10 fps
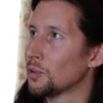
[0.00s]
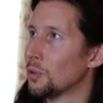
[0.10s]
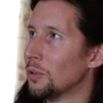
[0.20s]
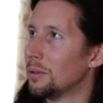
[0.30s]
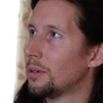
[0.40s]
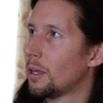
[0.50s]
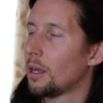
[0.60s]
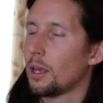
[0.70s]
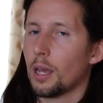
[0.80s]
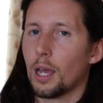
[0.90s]
And
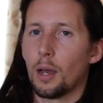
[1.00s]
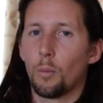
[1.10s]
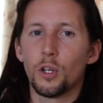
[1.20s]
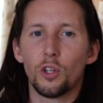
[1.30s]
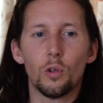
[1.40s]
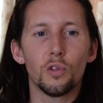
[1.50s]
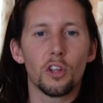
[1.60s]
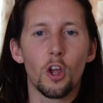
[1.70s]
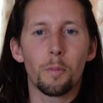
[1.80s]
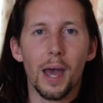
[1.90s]
when you use
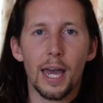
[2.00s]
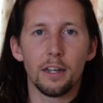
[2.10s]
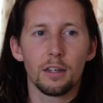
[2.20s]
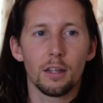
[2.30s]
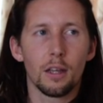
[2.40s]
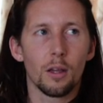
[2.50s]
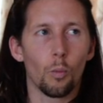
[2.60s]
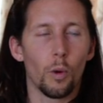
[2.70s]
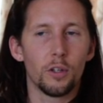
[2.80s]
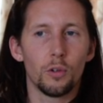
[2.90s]
the notepad,
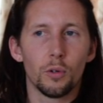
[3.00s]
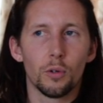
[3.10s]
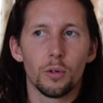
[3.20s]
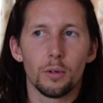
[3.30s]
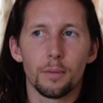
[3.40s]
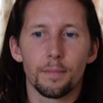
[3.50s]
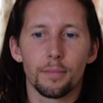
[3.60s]
when you're